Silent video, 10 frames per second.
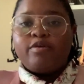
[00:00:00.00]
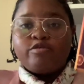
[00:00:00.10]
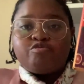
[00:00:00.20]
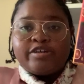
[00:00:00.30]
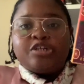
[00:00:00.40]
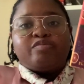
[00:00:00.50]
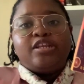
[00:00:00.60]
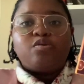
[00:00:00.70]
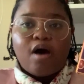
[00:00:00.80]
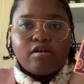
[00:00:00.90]
was written
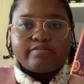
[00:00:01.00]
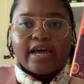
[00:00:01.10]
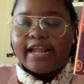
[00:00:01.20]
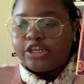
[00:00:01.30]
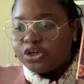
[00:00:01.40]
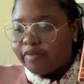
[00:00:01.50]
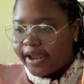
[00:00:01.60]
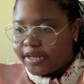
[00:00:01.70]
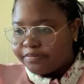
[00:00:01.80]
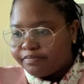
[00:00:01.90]
really well. I liked her
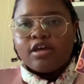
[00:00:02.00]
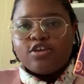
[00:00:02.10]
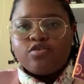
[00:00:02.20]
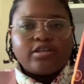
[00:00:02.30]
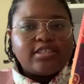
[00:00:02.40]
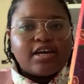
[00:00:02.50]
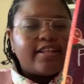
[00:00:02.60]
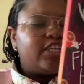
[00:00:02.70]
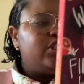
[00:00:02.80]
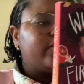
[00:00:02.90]
writing. You could tell
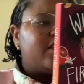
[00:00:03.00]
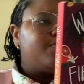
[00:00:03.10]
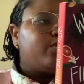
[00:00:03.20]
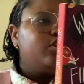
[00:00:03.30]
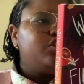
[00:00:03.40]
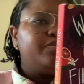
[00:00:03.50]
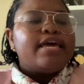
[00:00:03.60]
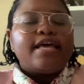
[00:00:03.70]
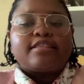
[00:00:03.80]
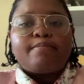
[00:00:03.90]
that she writes poetry.
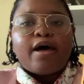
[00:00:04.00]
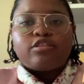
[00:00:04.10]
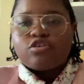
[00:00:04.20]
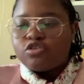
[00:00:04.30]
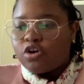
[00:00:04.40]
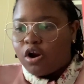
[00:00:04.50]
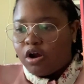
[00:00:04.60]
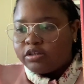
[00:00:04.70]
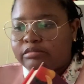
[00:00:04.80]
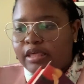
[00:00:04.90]
It's about this
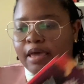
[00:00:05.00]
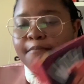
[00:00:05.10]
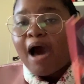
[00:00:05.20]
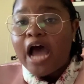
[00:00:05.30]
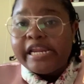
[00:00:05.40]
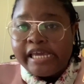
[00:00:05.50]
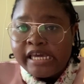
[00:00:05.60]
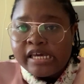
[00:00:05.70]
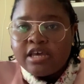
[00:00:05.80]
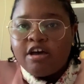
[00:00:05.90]
girl,
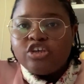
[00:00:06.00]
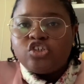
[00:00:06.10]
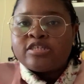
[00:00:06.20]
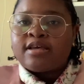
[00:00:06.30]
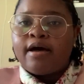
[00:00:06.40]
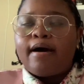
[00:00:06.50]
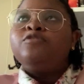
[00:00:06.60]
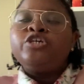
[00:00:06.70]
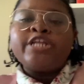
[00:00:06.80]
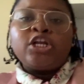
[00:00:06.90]
Imani. She's a
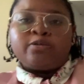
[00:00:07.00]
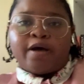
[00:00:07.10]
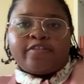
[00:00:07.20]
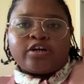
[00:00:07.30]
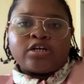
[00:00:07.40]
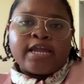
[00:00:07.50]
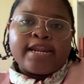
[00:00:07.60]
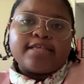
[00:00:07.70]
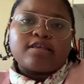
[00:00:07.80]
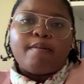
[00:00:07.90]
teenage mother, and
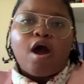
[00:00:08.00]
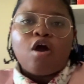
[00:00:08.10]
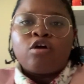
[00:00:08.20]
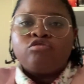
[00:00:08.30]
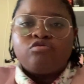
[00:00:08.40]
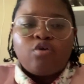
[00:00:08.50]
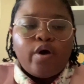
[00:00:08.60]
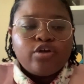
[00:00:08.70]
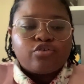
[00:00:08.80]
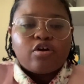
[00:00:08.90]
it's about her
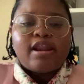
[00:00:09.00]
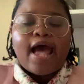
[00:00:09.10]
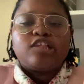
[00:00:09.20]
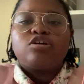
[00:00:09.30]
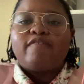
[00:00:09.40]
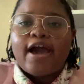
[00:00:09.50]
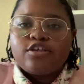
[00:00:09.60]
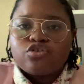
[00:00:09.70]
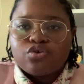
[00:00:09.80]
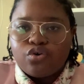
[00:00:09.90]
going through her last year of high
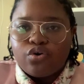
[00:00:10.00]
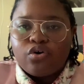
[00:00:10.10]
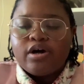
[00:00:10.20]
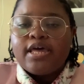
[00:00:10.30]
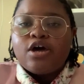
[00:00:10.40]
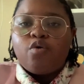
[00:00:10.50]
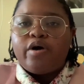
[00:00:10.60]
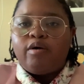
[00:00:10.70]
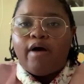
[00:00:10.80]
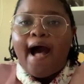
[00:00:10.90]
school
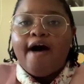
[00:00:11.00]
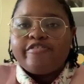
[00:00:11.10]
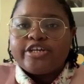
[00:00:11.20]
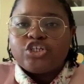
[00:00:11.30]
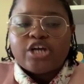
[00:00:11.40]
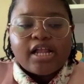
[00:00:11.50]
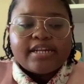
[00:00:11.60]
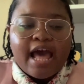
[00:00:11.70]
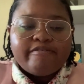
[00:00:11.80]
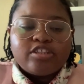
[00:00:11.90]
while having a child
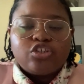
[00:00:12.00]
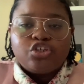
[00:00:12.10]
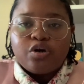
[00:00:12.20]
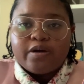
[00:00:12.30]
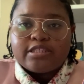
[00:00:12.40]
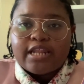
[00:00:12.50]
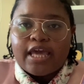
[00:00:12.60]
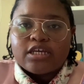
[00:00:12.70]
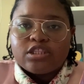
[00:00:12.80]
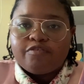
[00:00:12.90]
and having to deal with
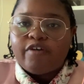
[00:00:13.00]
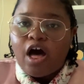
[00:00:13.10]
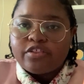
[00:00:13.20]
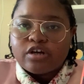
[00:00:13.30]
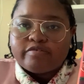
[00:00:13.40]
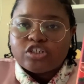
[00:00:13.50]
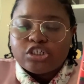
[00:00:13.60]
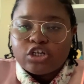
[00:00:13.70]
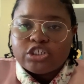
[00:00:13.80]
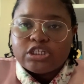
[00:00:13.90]
like the father of her
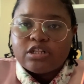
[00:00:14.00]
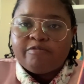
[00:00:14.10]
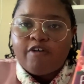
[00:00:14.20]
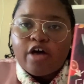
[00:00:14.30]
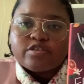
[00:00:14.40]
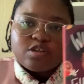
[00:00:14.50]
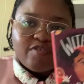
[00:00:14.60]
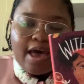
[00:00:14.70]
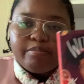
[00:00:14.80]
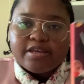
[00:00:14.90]
children, the father's
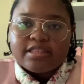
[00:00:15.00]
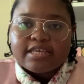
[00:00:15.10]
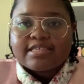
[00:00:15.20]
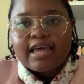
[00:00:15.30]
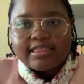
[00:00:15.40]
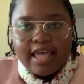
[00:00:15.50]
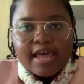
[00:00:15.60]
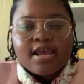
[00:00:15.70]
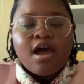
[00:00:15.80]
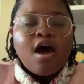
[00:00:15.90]
family, and things like
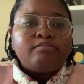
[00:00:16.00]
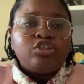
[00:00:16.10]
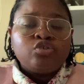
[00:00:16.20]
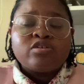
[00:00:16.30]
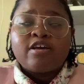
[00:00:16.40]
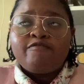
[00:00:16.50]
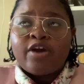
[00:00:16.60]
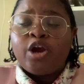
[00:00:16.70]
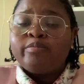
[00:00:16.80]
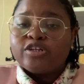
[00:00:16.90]
that. She was a
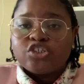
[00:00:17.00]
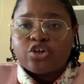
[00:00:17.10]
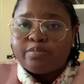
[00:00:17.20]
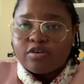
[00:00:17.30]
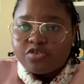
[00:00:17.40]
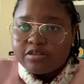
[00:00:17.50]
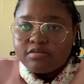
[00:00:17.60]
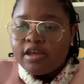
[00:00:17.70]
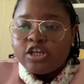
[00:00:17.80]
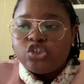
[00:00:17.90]
very mature person.
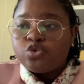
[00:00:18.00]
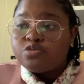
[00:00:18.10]
She was